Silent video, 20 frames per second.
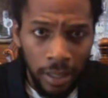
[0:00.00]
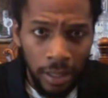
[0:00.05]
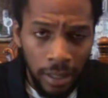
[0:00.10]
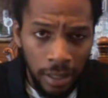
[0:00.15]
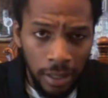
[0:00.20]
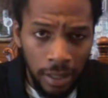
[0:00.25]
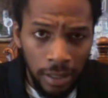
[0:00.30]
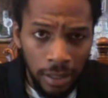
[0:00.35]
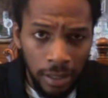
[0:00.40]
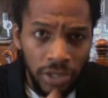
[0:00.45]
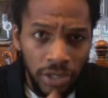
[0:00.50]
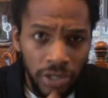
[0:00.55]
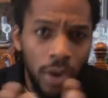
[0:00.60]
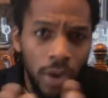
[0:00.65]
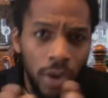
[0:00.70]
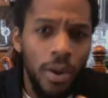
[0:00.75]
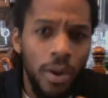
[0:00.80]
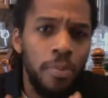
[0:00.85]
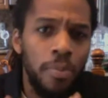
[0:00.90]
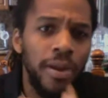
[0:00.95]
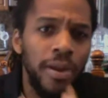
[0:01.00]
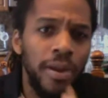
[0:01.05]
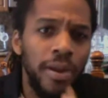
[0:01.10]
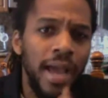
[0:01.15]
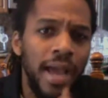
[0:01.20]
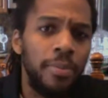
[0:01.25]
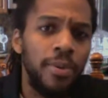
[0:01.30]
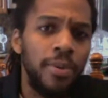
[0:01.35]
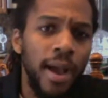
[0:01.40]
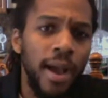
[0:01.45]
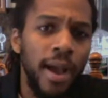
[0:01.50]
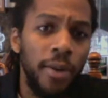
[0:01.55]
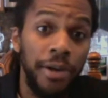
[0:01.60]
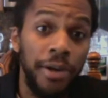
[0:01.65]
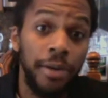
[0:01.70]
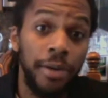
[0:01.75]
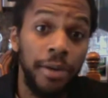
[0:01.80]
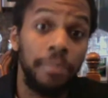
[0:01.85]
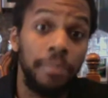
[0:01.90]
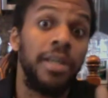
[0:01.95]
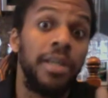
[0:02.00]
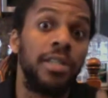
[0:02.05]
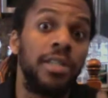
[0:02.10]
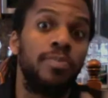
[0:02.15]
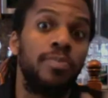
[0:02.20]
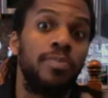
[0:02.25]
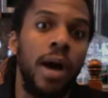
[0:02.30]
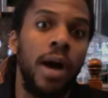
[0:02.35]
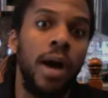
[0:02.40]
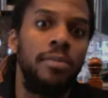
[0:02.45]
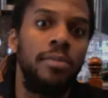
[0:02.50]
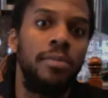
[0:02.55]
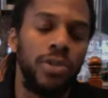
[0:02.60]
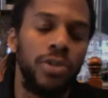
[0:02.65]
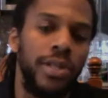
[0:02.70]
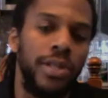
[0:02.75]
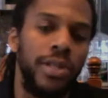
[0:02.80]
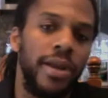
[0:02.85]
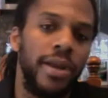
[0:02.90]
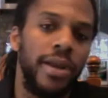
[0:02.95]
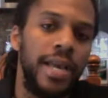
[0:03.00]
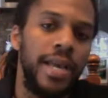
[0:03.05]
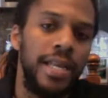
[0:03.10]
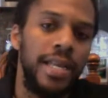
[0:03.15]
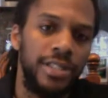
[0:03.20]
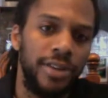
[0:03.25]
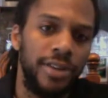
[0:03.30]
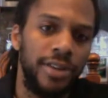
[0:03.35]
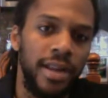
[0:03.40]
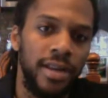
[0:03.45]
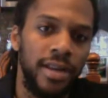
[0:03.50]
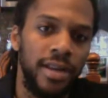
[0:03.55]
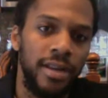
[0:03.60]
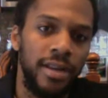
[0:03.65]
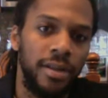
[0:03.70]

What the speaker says: So at one point, Apple had one of the biggest problems on their hands, right?